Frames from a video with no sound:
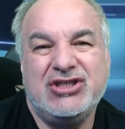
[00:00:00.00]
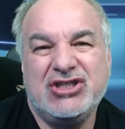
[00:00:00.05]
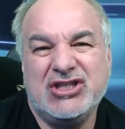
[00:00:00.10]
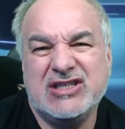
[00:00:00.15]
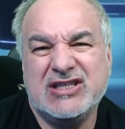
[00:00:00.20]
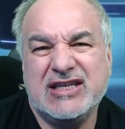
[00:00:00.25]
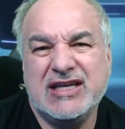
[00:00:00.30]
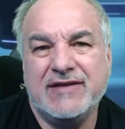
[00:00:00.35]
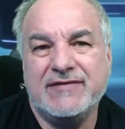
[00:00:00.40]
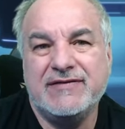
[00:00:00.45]

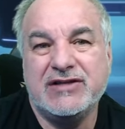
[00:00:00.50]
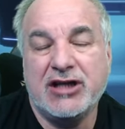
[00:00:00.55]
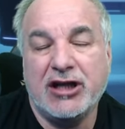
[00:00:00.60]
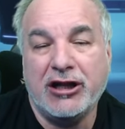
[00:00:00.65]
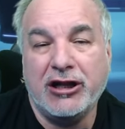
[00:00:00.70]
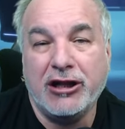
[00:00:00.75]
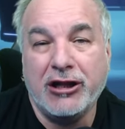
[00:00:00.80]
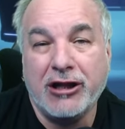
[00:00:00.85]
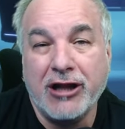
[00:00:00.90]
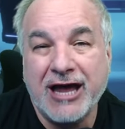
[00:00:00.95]
just gives a
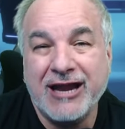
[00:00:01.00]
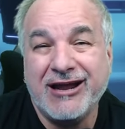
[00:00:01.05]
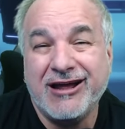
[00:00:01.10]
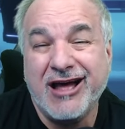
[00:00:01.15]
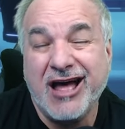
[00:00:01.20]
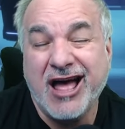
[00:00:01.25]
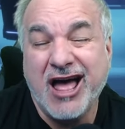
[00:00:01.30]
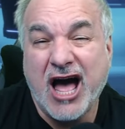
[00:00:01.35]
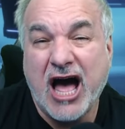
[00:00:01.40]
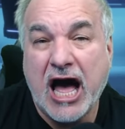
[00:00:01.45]
lot
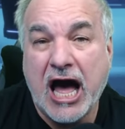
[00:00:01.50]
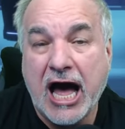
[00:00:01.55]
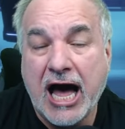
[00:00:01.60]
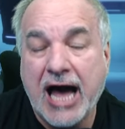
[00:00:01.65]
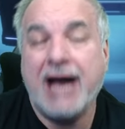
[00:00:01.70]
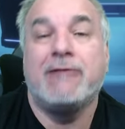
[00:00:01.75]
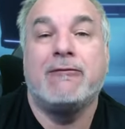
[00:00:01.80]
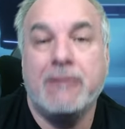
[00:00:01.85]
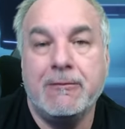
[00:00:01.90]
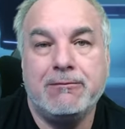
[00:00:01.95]
of
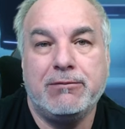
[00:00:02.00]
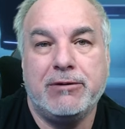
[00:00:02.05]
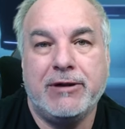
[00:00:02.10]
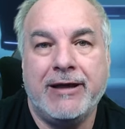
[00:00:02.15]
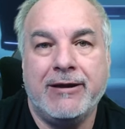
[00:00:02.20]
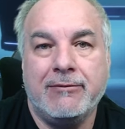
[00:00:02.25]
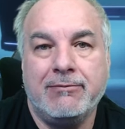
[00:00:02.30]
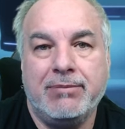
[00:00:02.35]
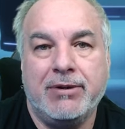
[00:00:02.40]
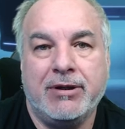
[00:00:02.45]
high
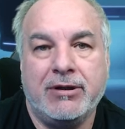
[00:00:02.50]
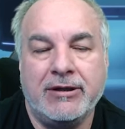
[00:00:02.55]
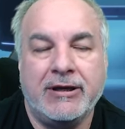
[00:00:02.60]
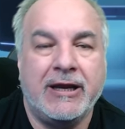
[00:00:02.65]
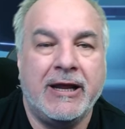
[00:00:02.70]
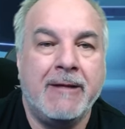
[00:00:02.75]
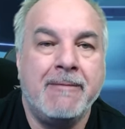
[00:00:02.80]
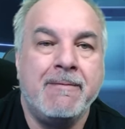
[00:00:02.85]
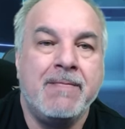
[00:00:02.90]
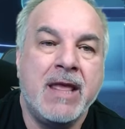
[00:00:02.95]

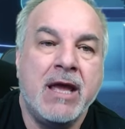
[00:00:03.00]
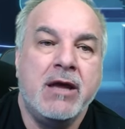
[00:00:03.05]
replayability.